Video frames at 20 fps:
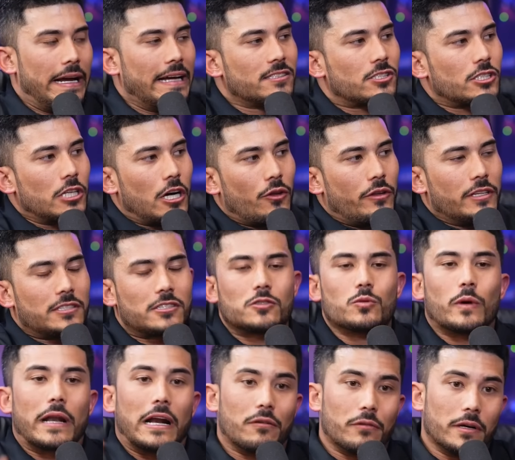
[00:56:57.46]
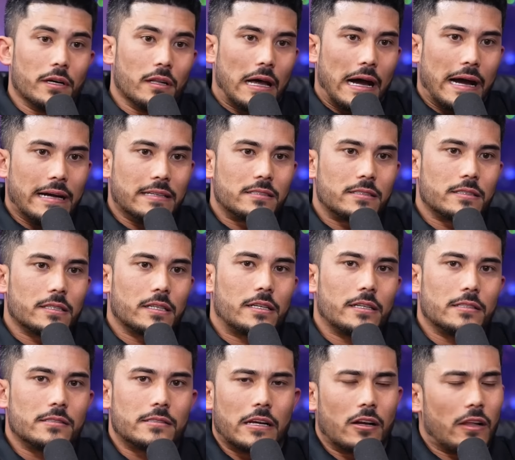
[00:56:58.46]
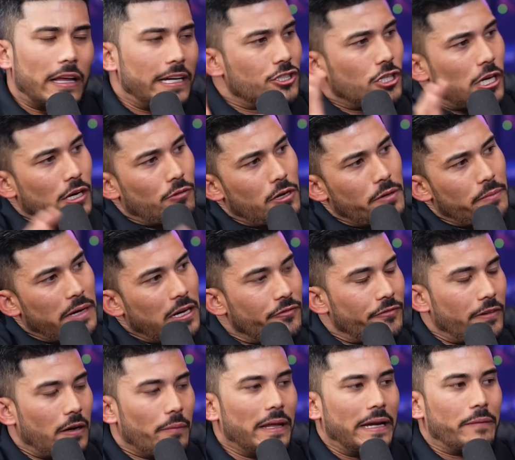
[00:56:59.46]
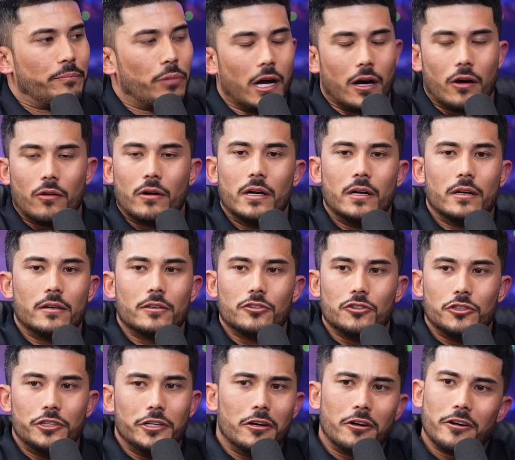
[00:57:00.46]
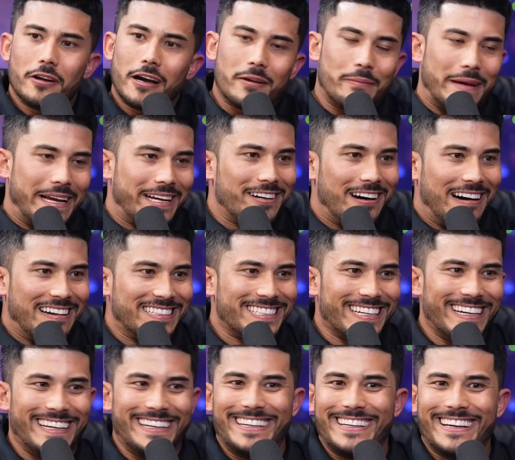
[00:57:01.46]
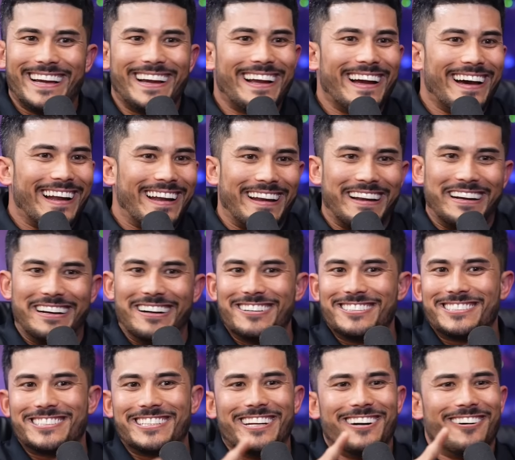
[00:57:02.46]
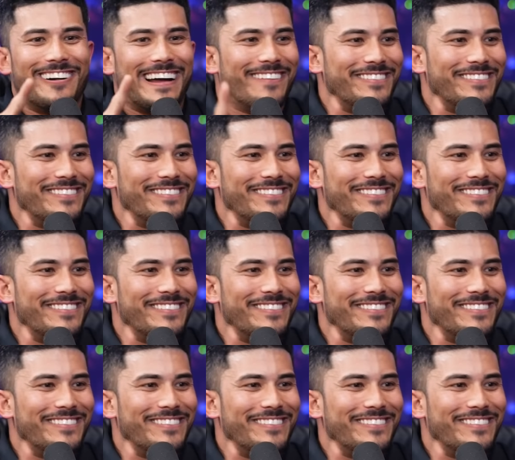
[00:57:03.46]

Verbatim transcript: And so this is what I realized because they're like, should I run my own? I'm like, bro, you don't know how to make content. You ain't got editors. You don't